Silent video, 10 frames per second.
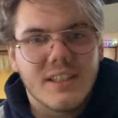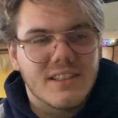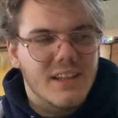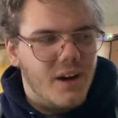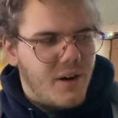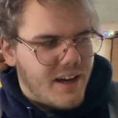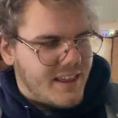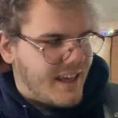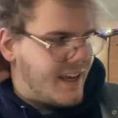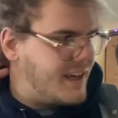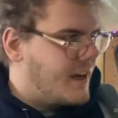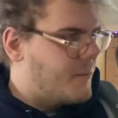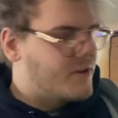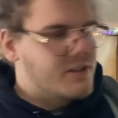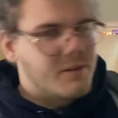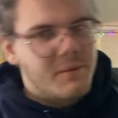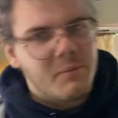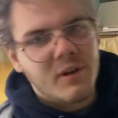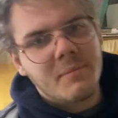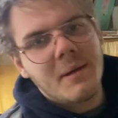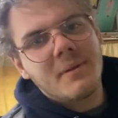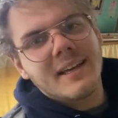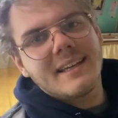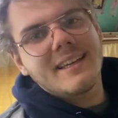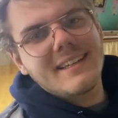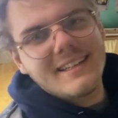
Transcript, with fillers: to go, I think. I'm also gonna be bringing my blanket